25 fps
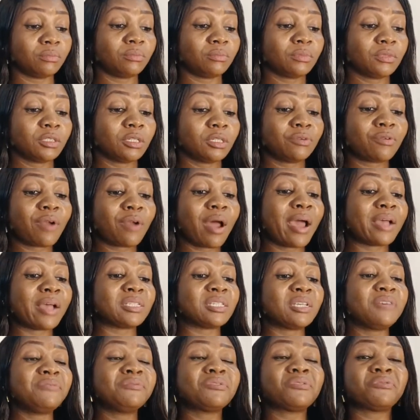Right?
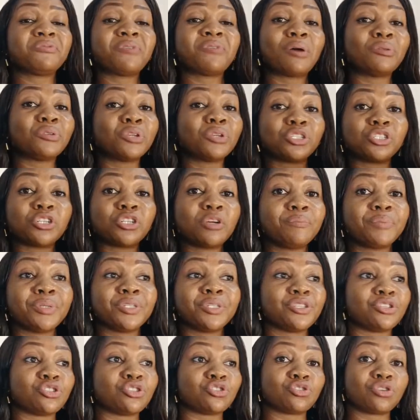If the foundation be
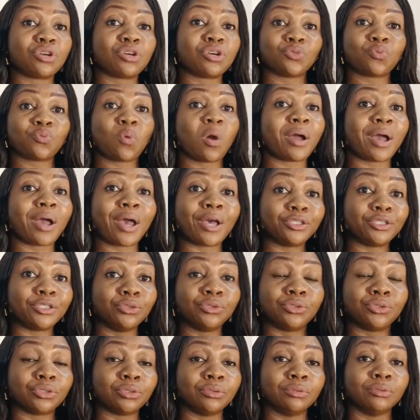destroyed, what can you
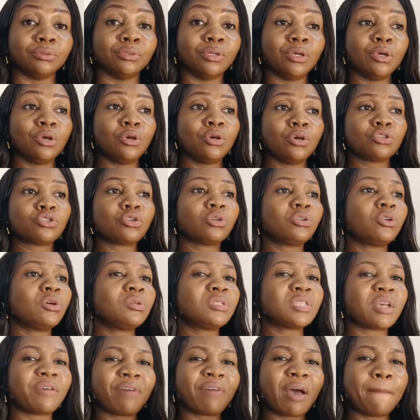do? So
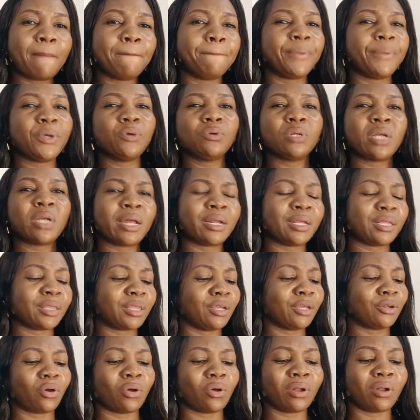don't ever build
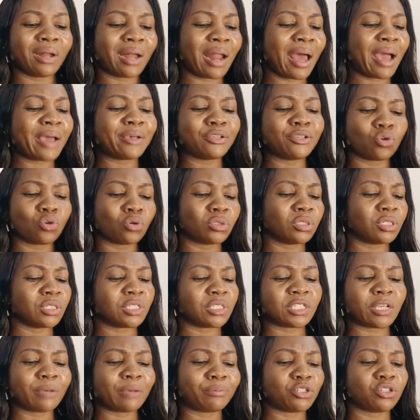anything on lies or
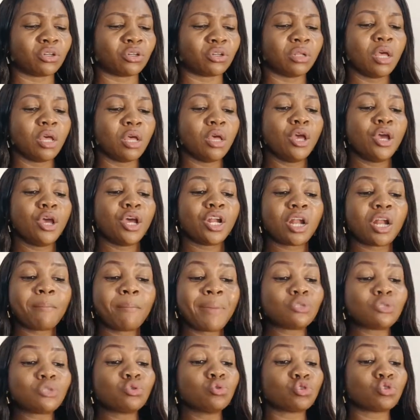deception.
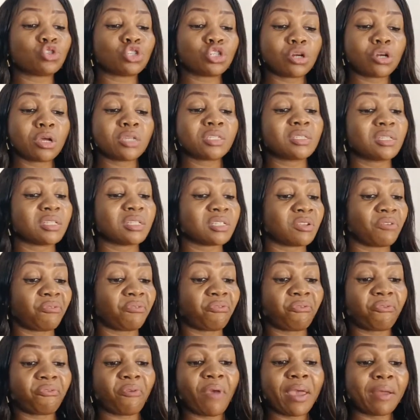Number two, trust is the
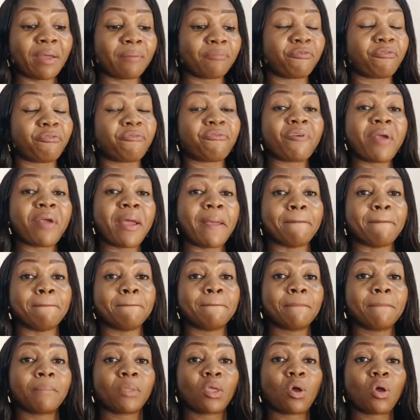frame
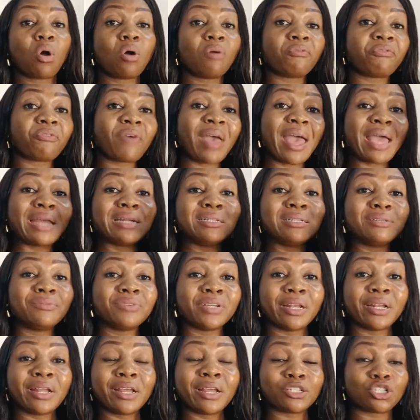of any
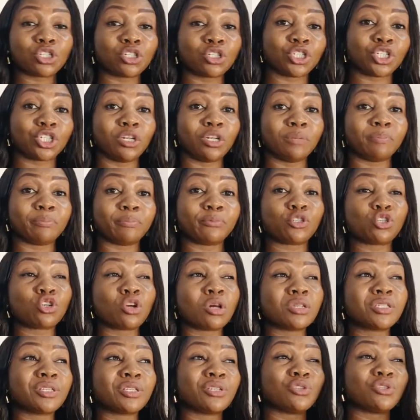relationship.
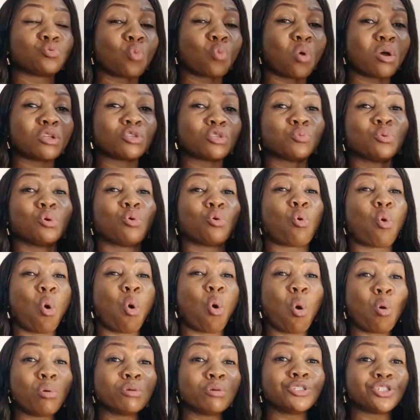Trust is what will
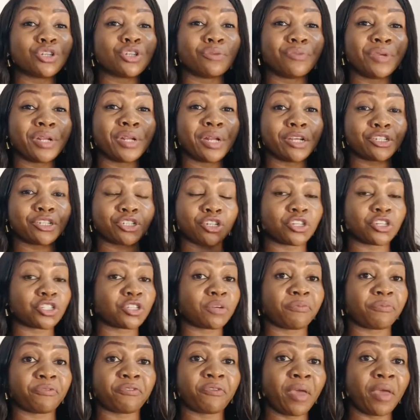hold your
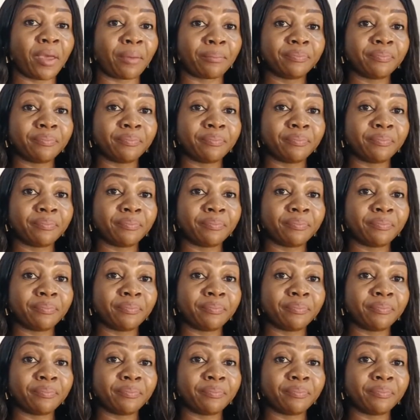relationship firm.